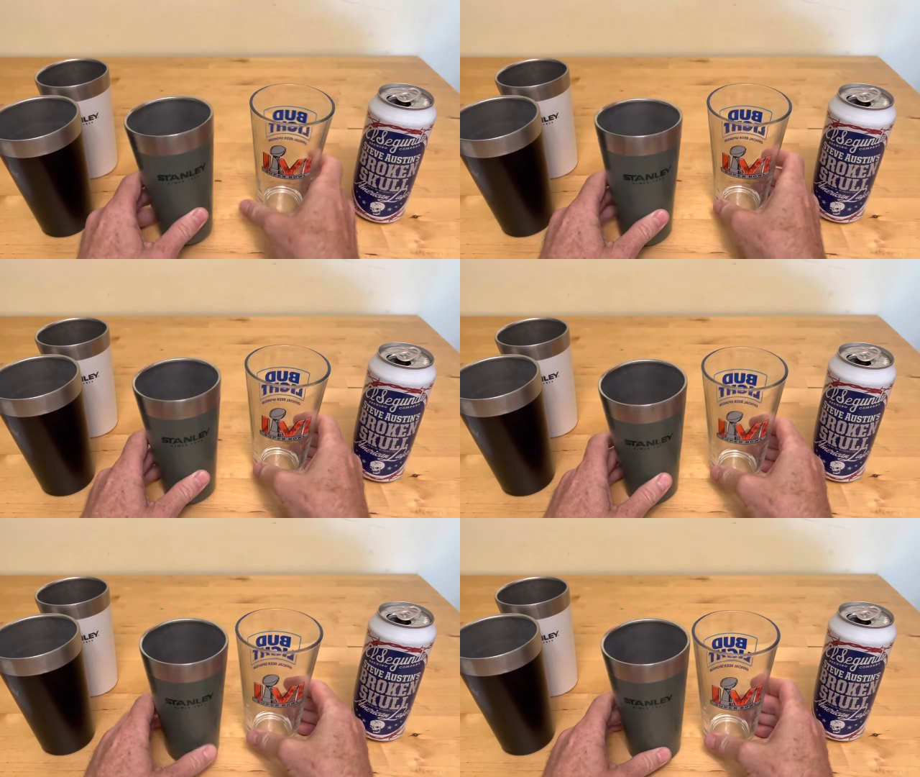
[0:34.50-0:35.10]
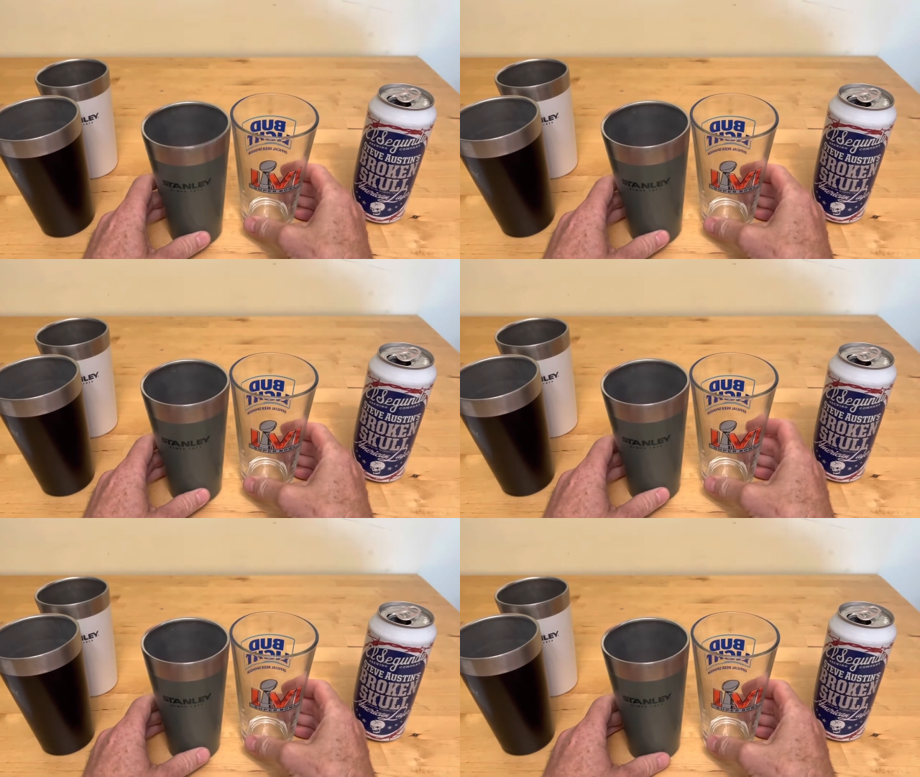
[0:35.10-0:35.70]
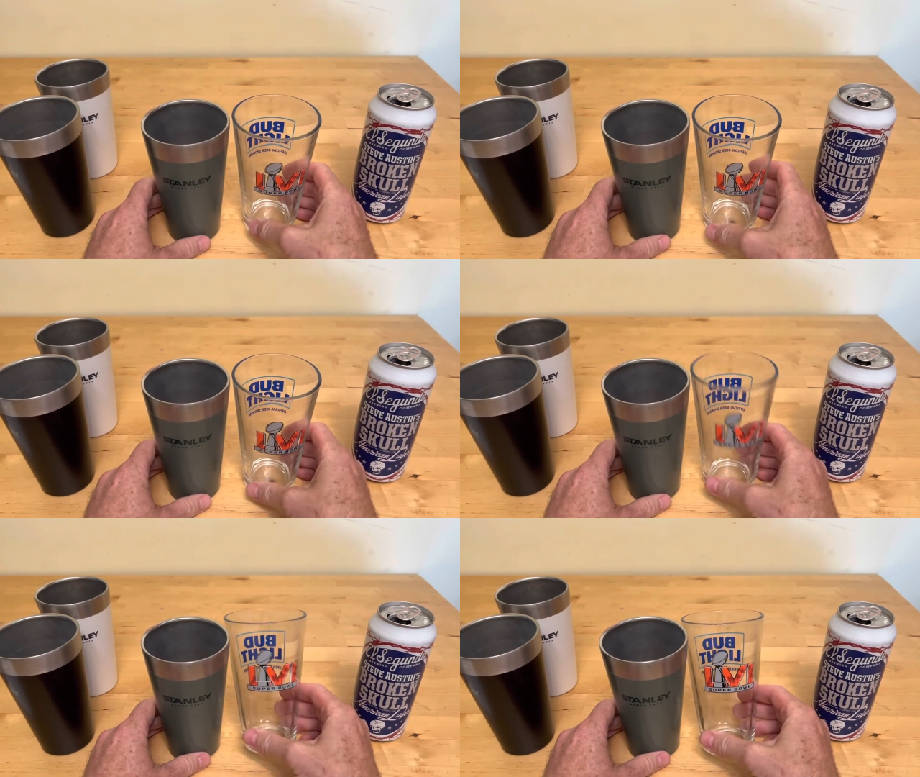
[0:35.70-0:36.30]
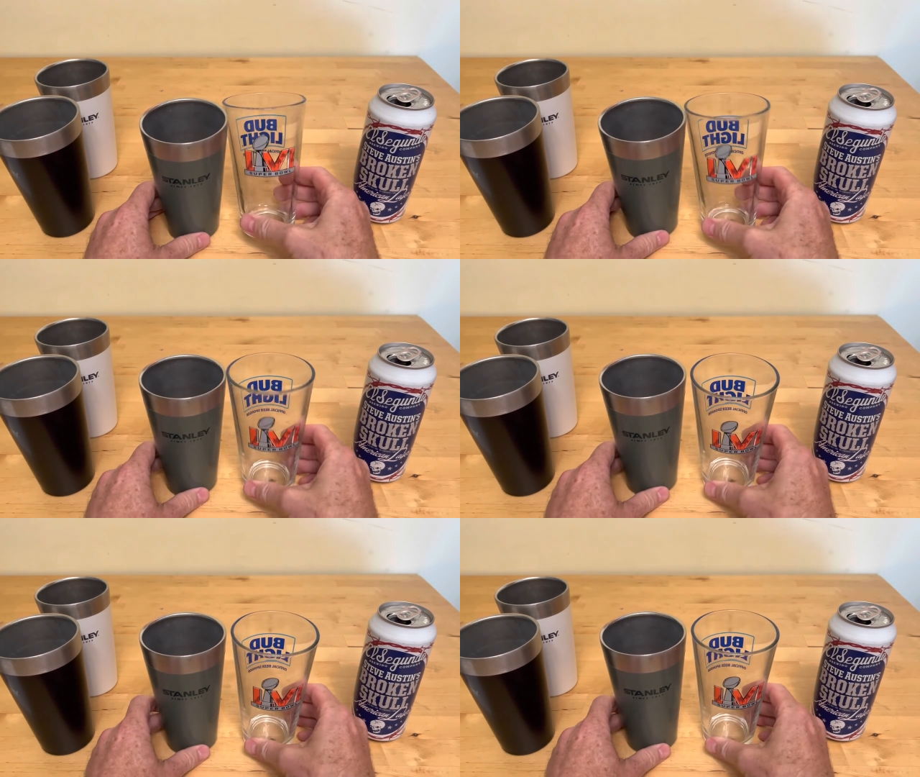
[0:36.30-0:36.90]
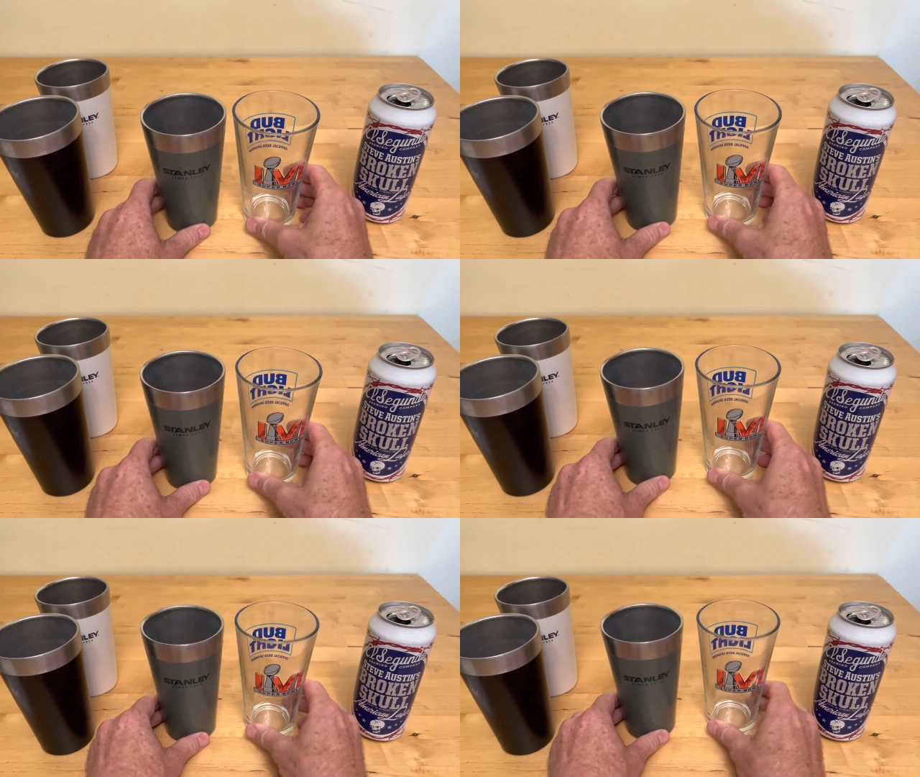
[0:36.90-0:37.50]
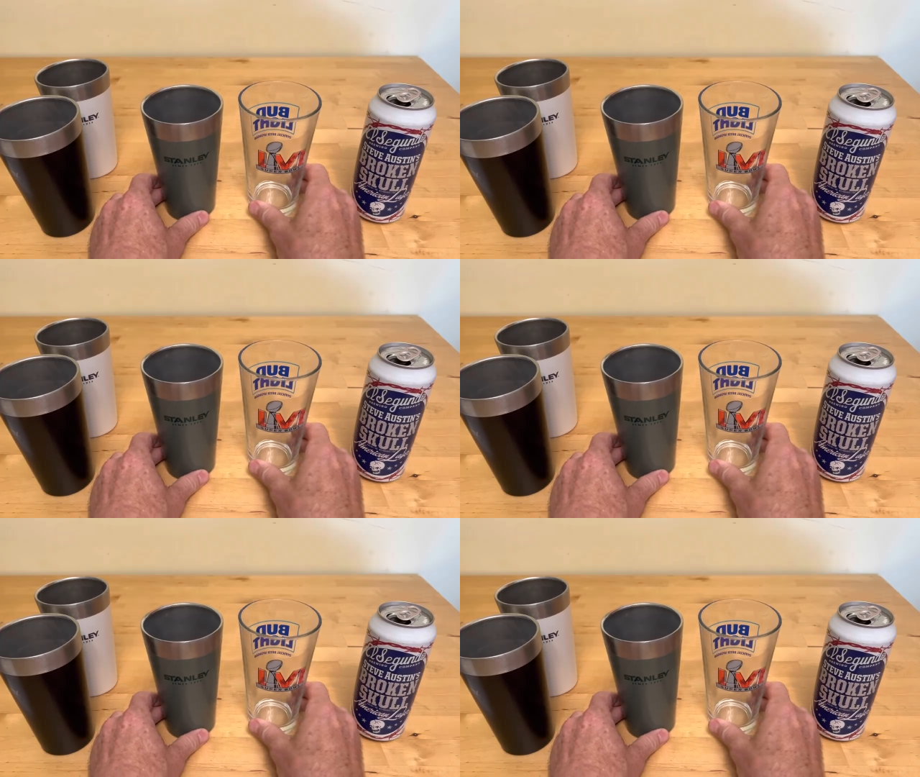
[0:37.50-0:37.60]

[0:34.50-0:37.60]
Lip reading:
No face is visible, so there are no lips to read.